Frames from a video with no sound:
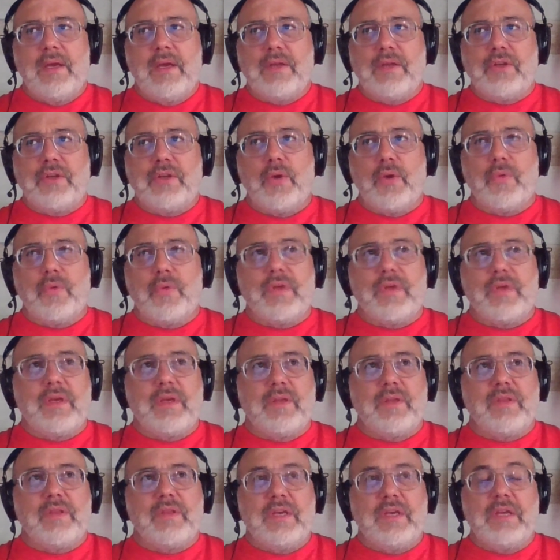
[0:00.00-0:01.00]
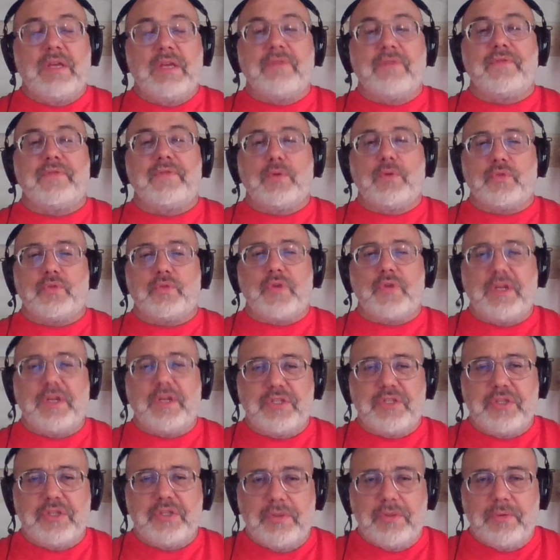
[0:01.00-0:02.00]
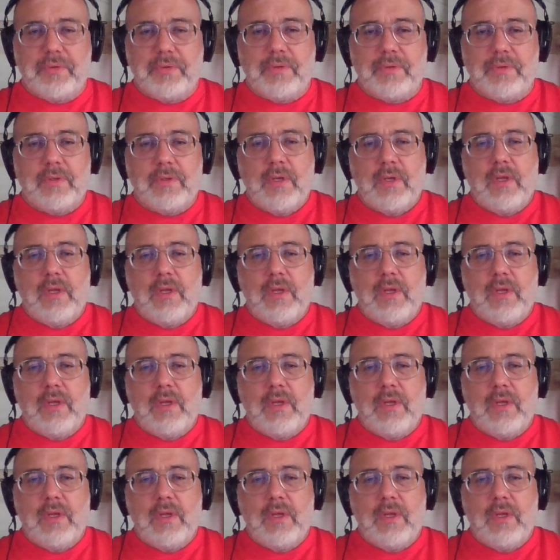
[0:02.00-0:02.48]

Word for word: you know, the infiltration,